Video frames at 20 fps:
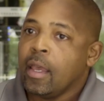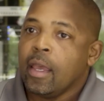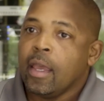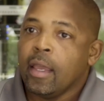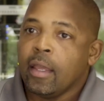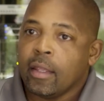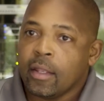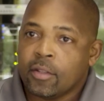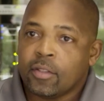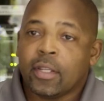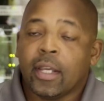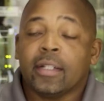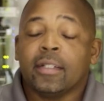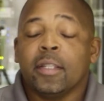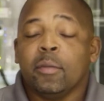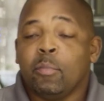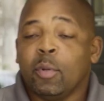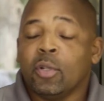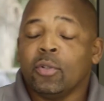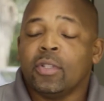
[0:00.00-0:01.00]
It's
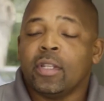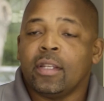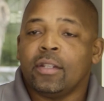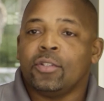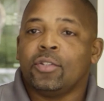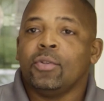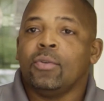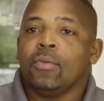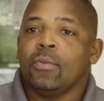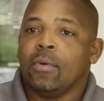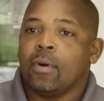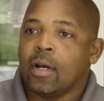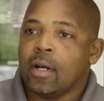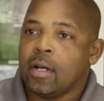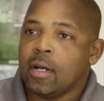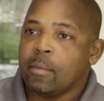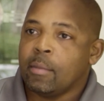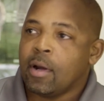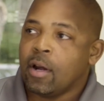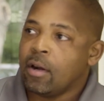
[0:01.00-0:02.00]
actually built into
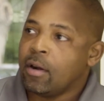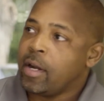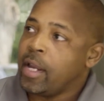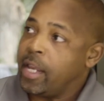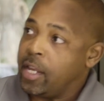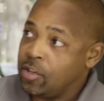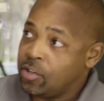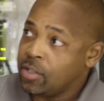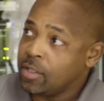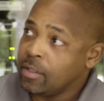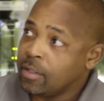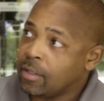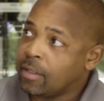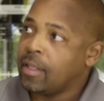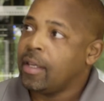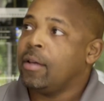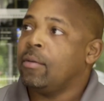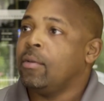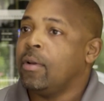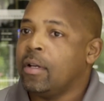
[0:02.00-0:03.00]
our agent,
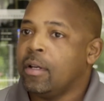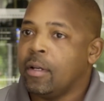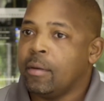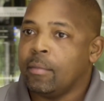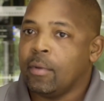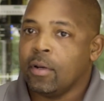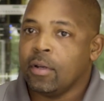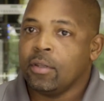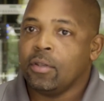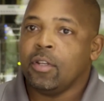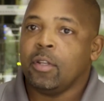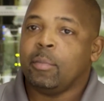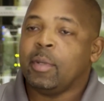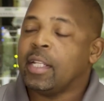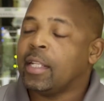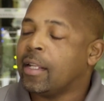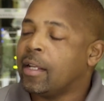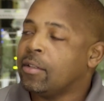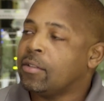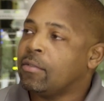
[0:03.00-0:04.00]
our UDP
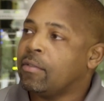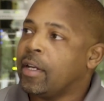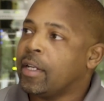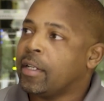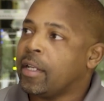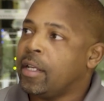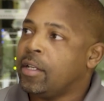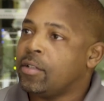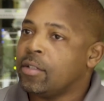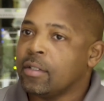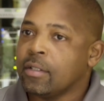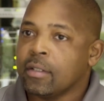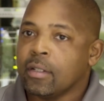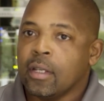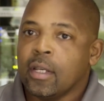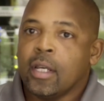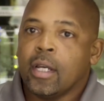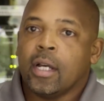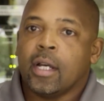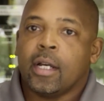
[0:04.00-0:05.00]
Cloud Direct agent.
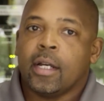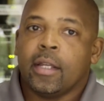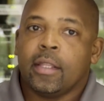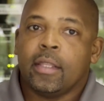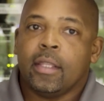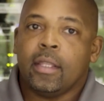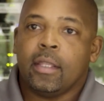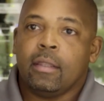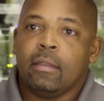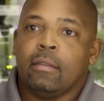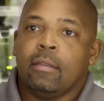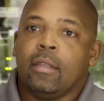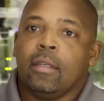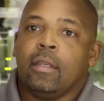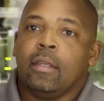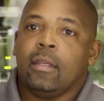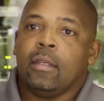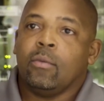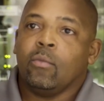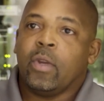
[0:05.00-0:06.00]

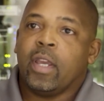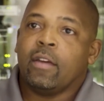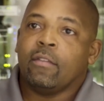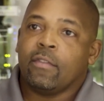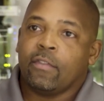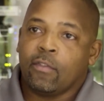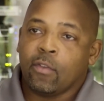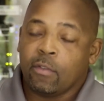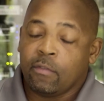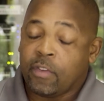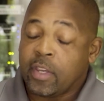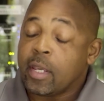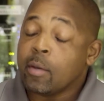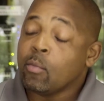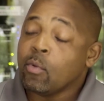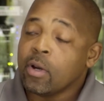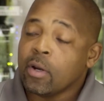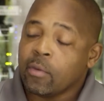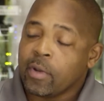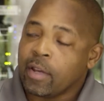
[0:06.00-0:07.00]
We have for
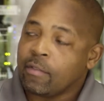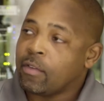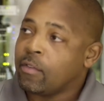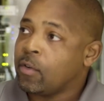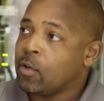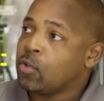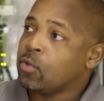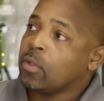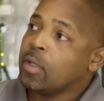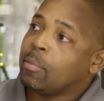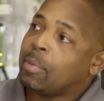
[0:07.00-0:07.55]
VMware, we have a virtual